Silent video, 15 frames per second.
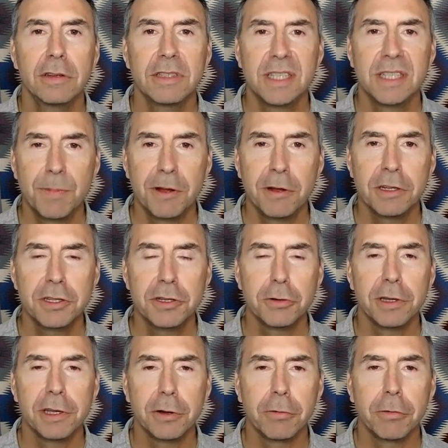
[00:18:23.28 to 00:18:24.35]
Spiritual
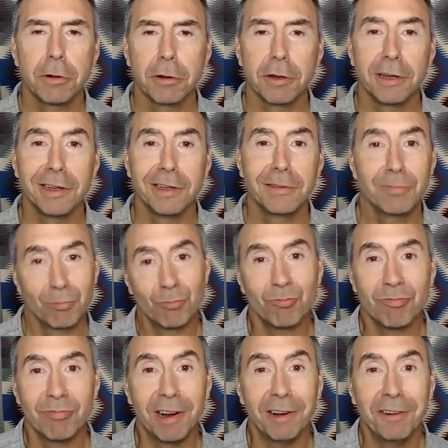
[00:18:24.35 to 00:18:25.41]
inquiry,
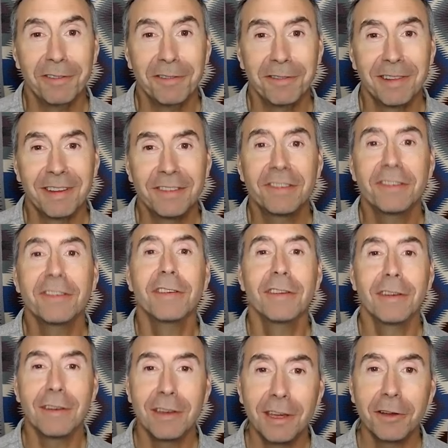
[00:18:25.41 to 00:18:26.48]
well, it's
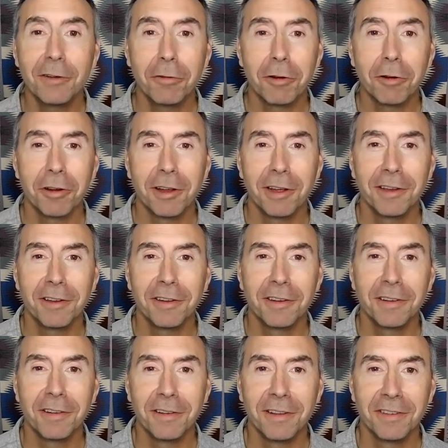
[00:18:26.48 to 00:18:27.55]
inquiry,
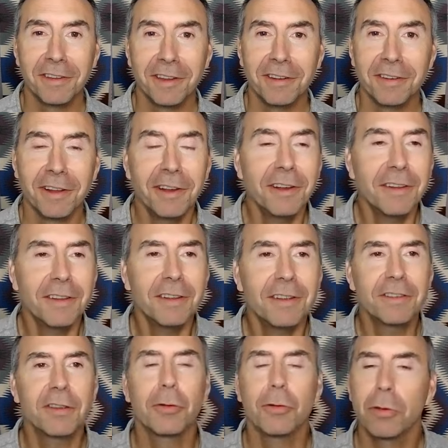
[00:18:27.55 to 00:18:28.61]
isn't it?
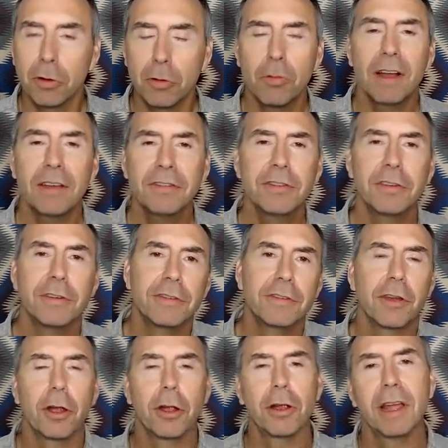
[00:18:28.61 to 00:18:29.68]
So, questions
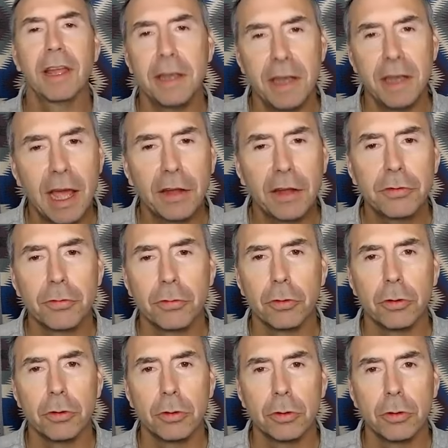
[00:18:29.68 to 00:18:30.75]
are a
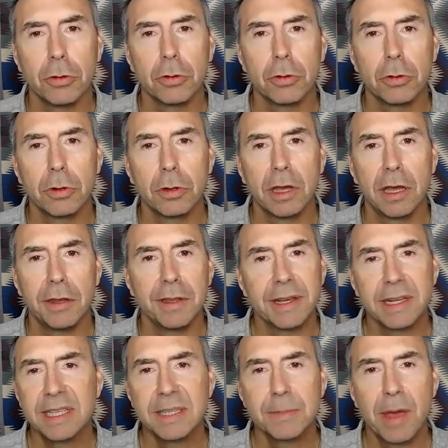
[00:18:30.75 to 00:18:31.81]
natural and
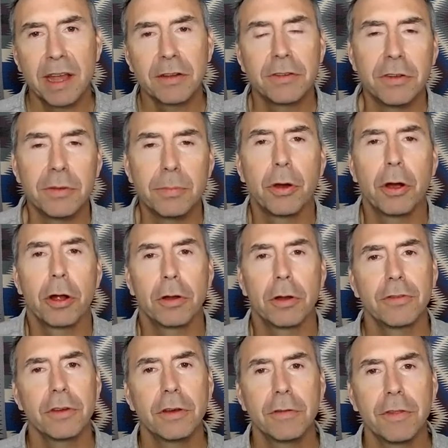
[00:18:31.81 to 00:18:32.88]
expected
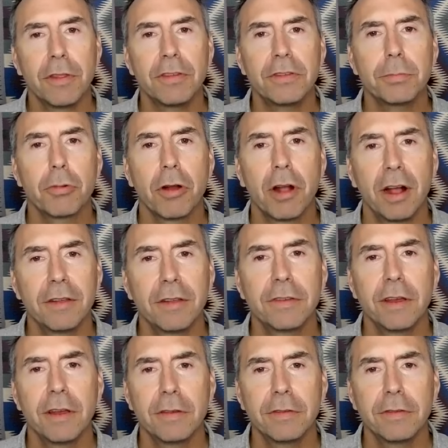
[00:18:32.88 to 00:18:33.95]
part of this
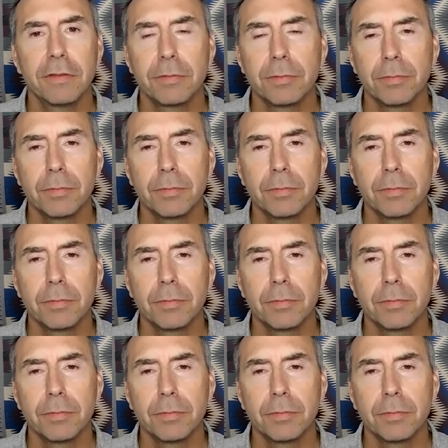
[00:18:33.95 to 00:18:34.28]
process.